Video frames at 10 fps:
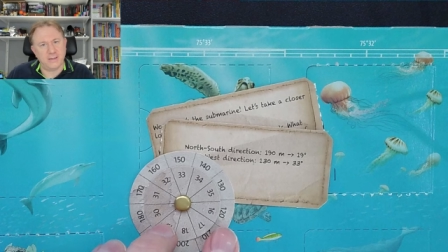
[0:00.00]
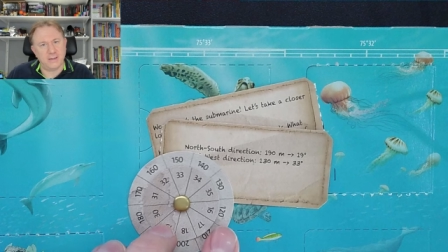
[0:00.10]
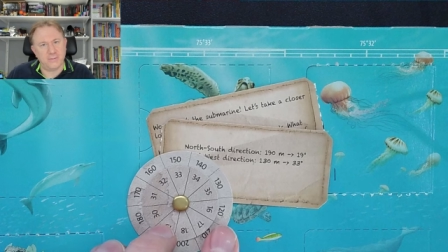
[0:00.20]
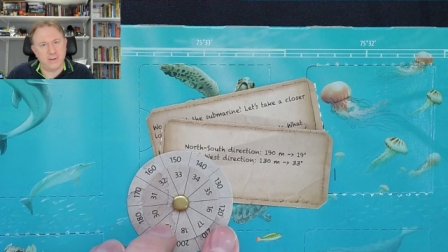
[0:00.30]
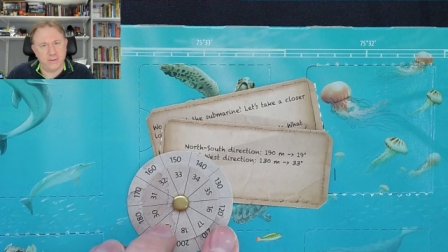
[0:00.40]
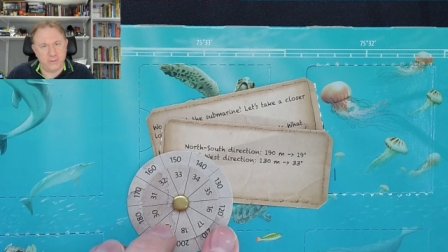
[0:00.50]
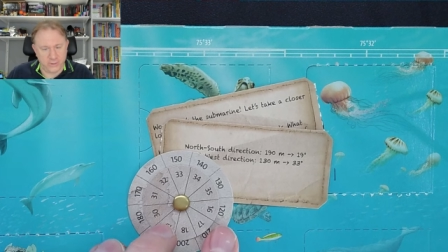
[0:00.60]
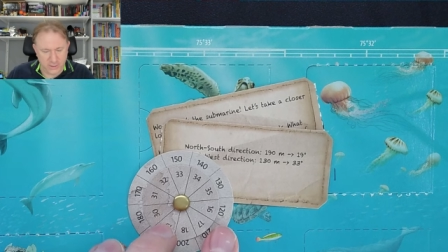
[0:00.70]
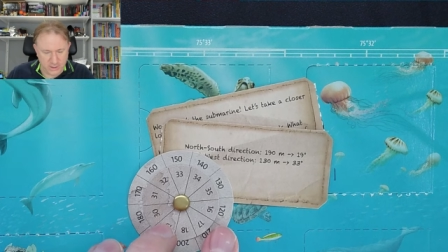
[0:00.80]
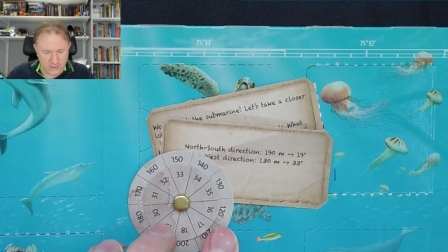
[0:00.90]
so we go
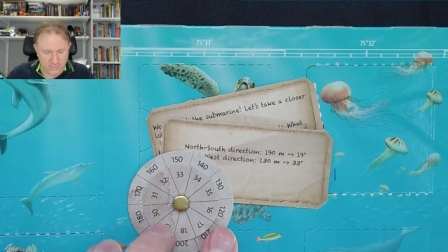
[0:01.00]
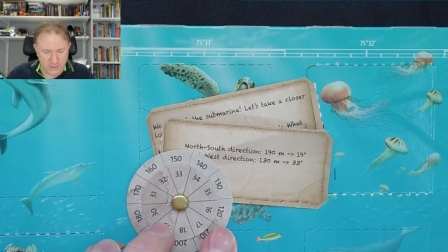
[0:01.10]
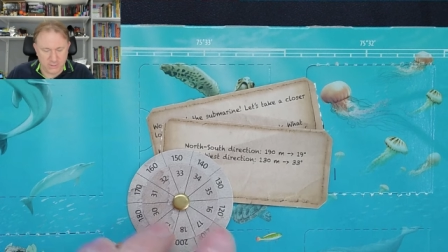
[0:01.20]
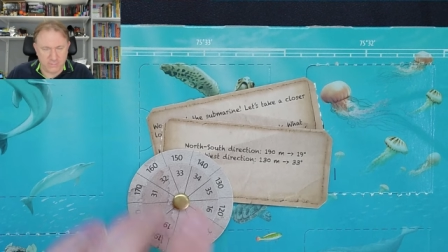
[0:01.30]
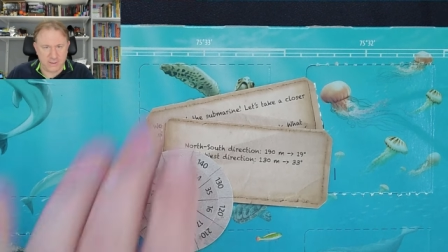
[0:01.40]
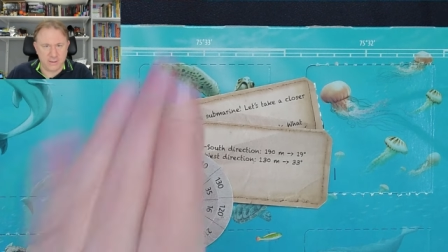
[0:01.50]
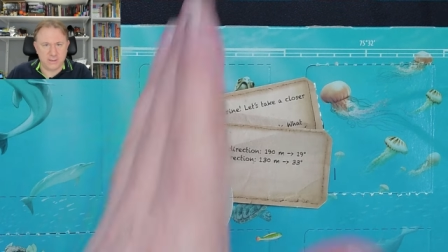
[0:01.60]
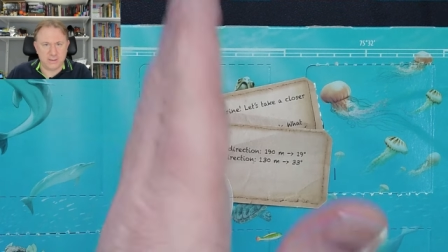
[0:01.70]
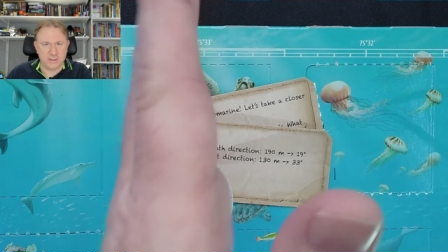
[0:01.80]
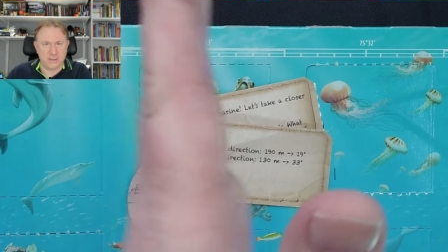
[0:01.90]
33
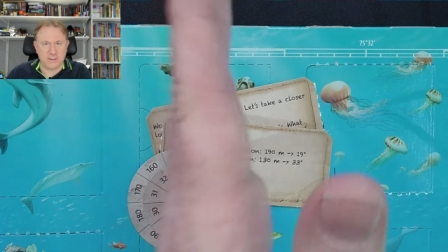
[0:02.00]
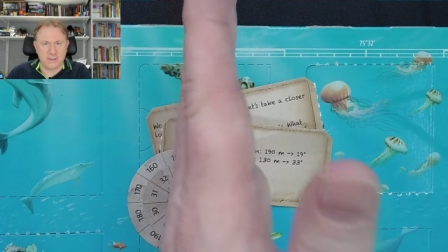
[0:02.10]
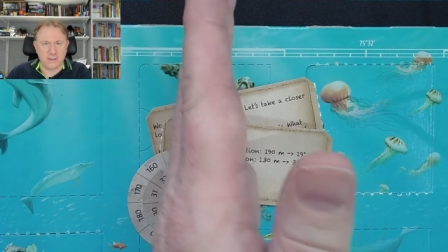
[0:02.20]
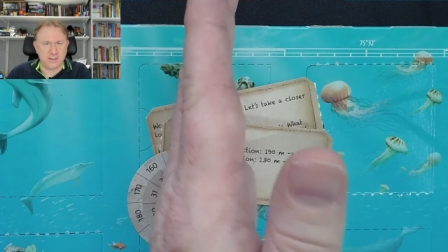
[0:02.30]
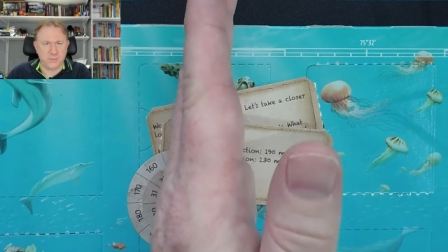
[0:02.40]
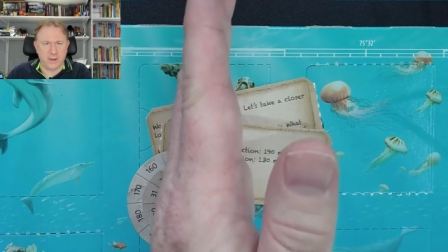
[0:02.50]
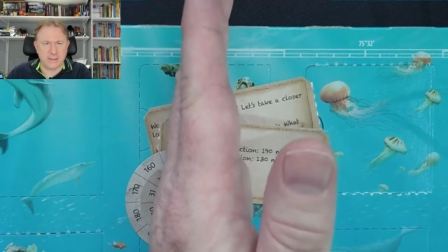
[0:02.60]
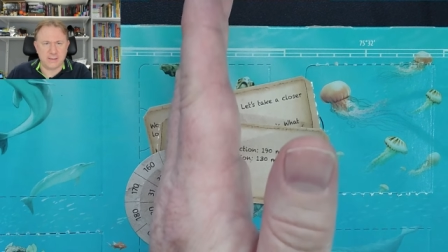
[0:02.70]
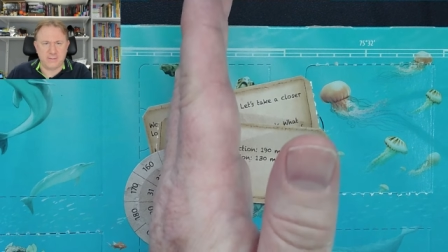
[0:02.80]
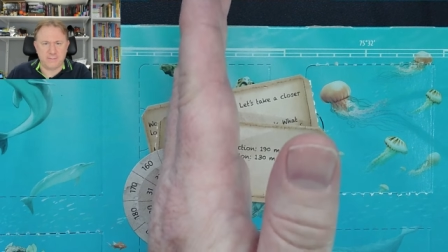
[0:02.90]
degrees
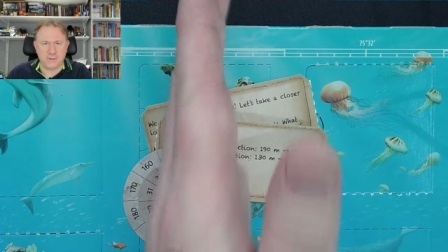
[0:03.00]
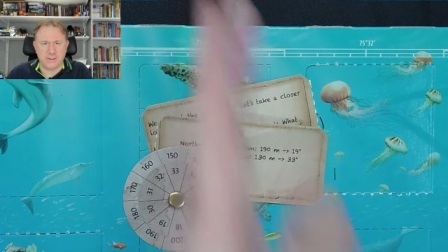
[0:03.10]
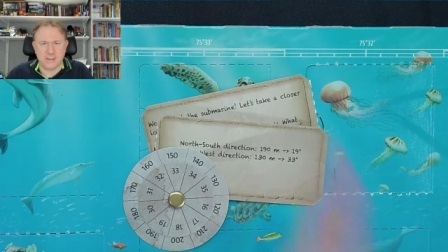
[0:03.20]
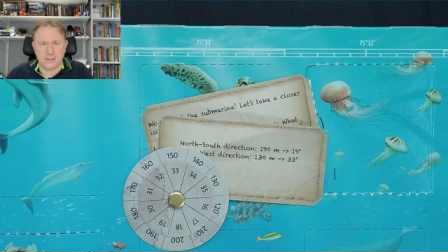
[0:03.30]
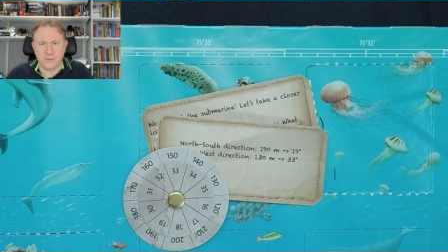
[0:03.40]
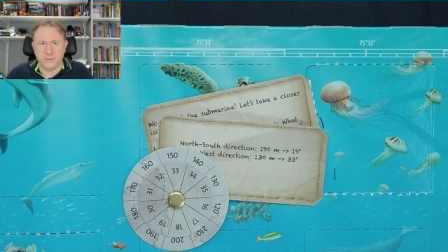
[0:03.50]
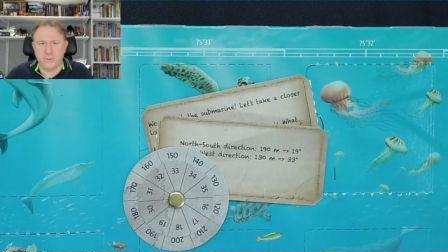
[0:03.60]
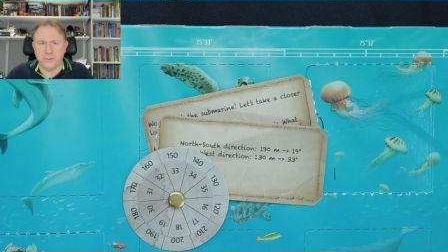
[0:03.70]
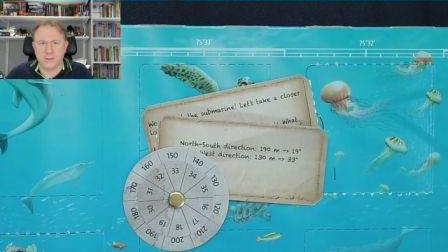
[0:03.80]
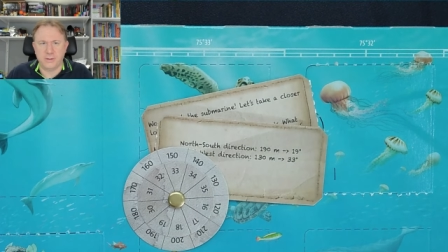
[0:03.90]
east-west, even though it says
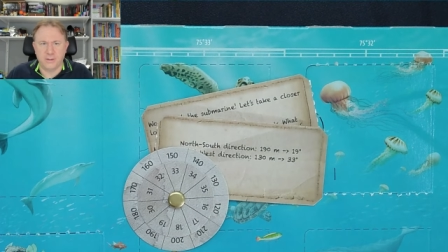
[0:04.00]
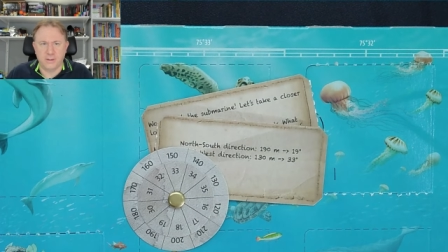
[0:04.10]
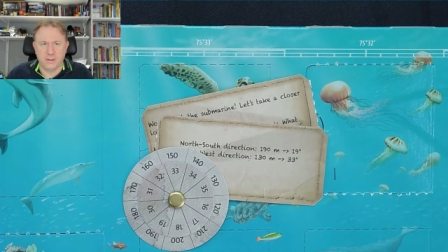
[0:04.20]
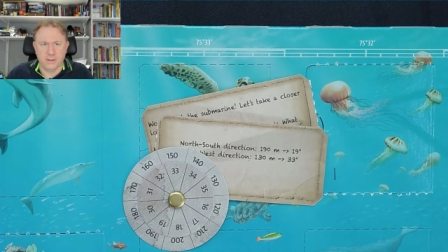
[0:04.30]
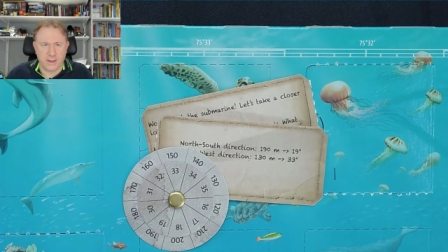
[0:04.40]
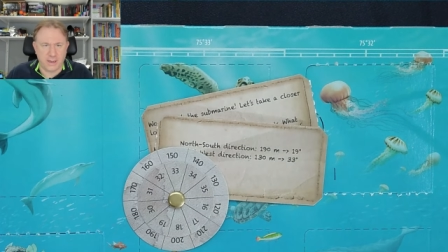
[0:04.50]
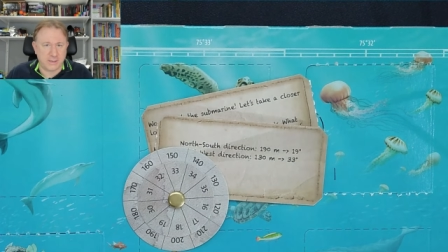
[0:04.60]
north. I